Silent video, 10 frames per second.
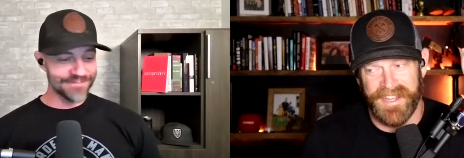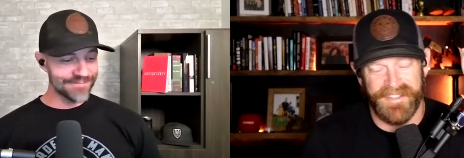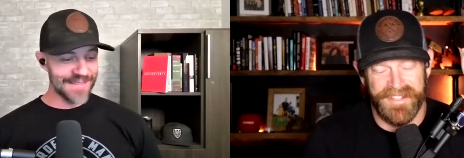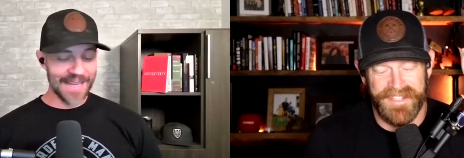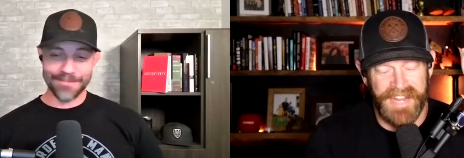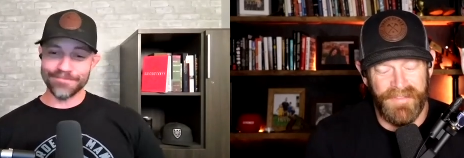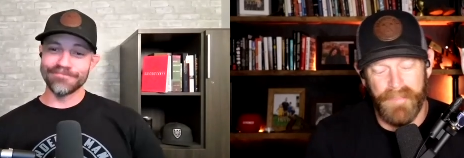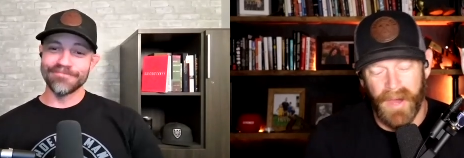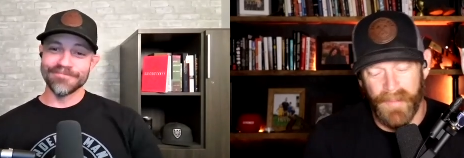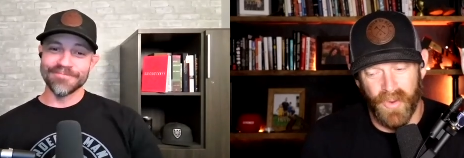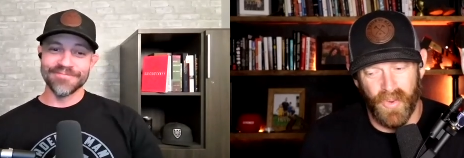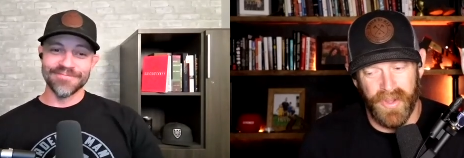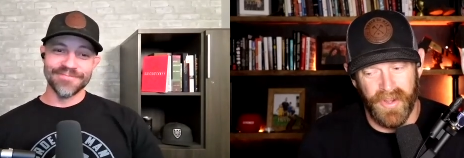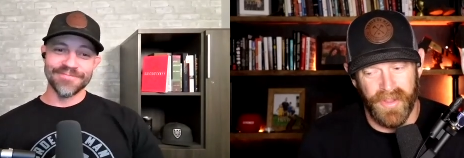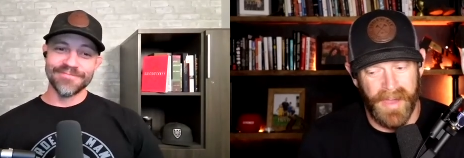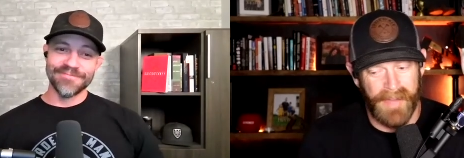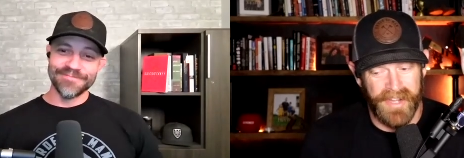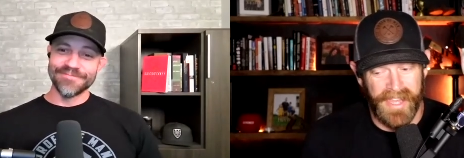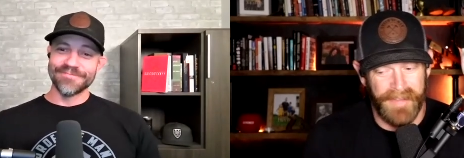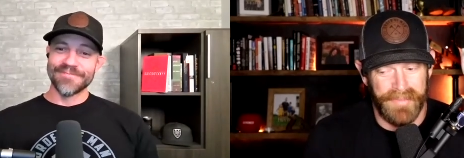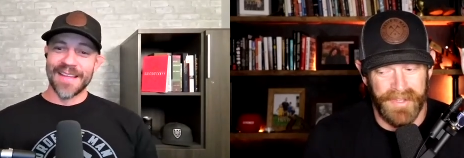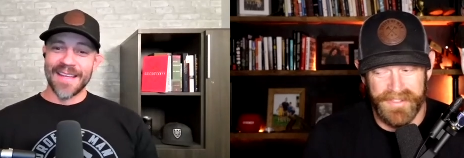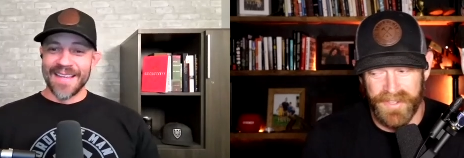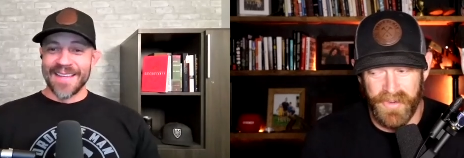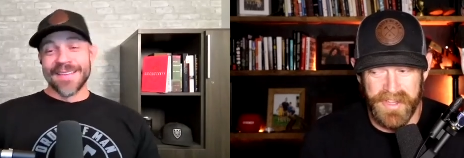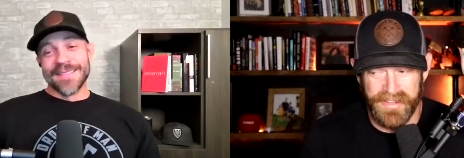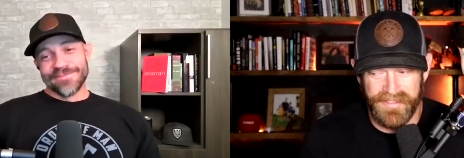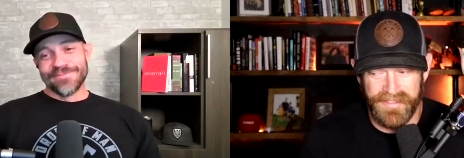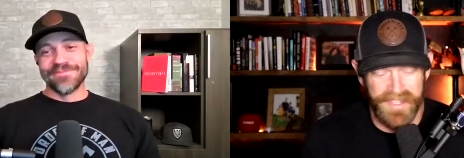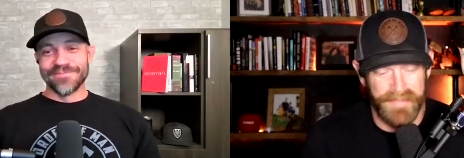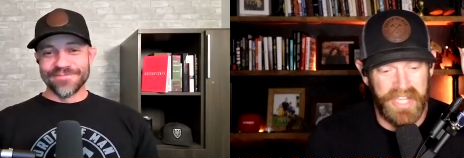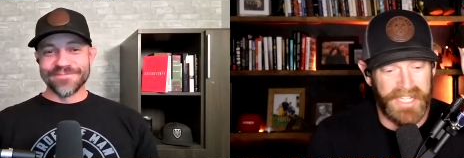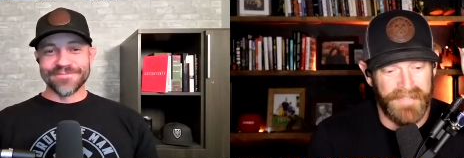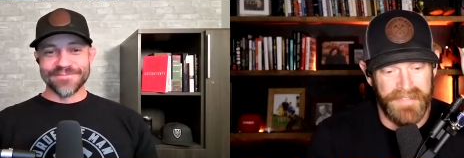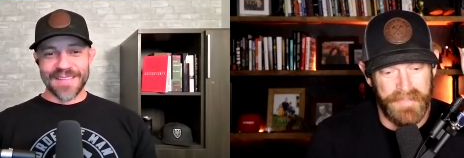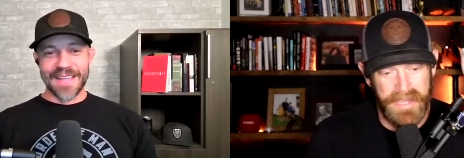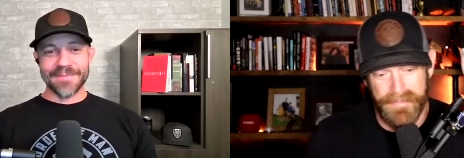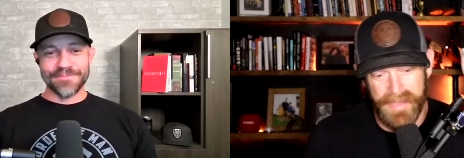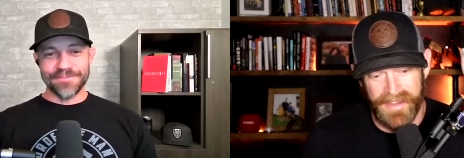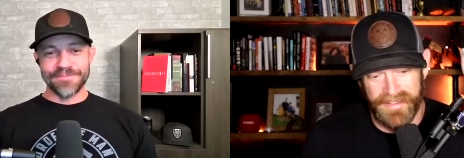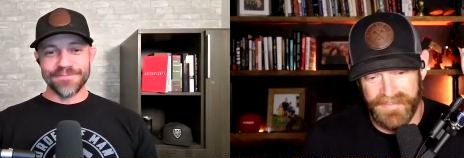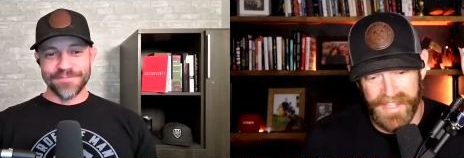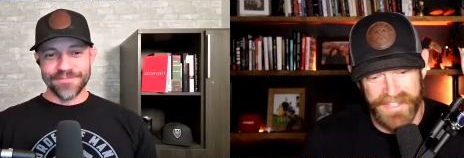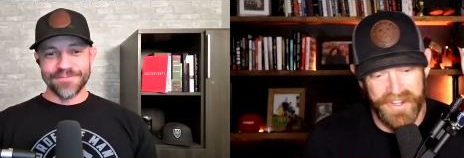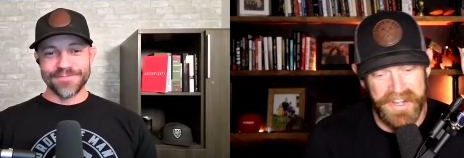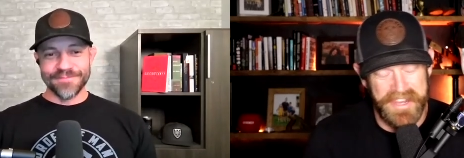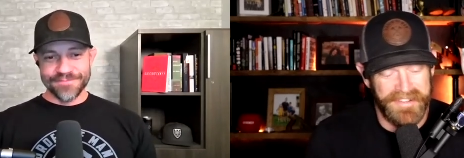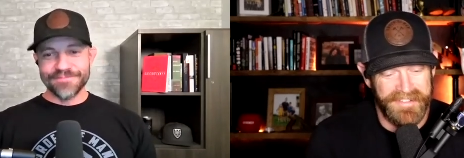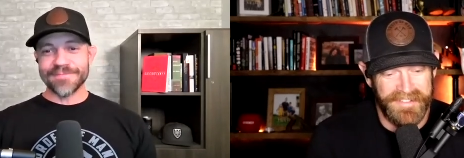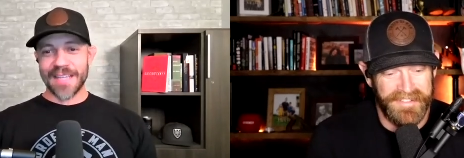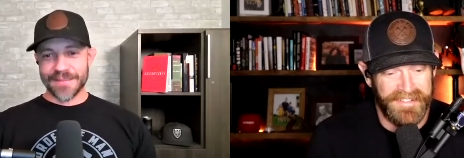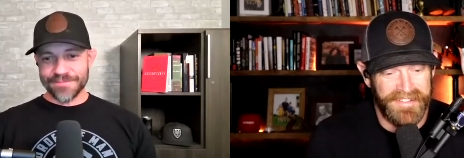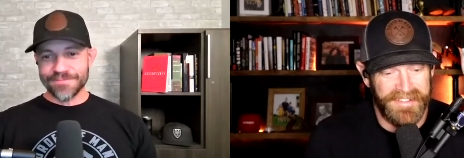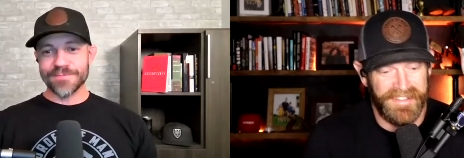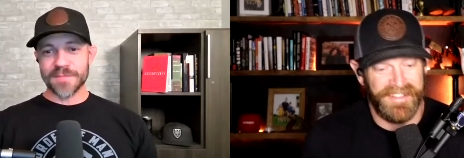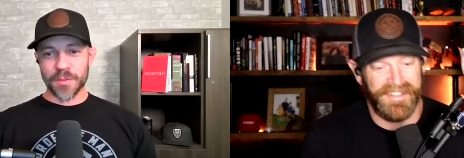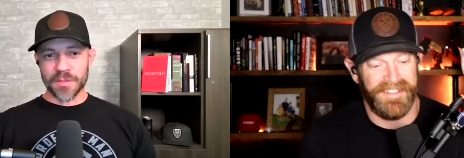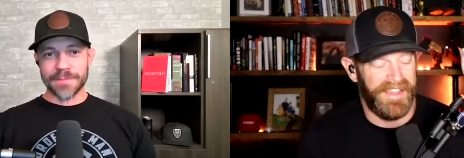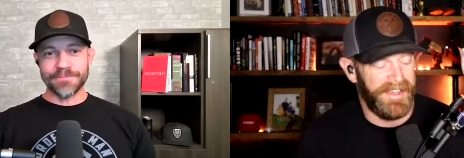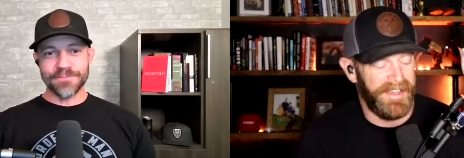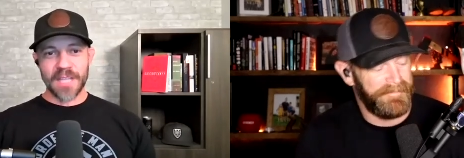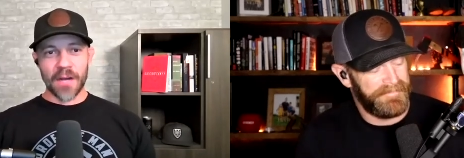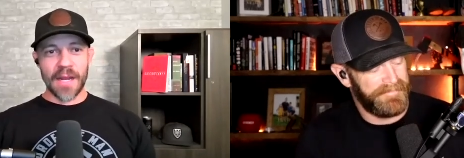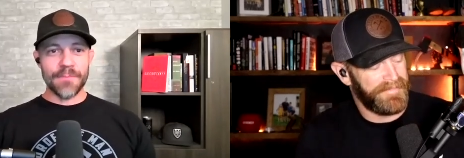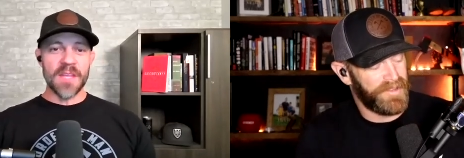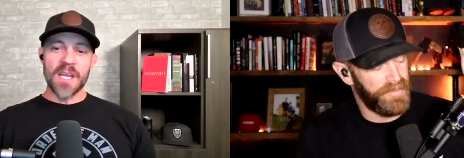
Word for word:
Speaker 1: it's yeah. kind of a bummer when you're the mom or dad, but so what? The objective is being right. met. That's great.
Speaker 2: Yeah, totally. Yeah. All right. Cool,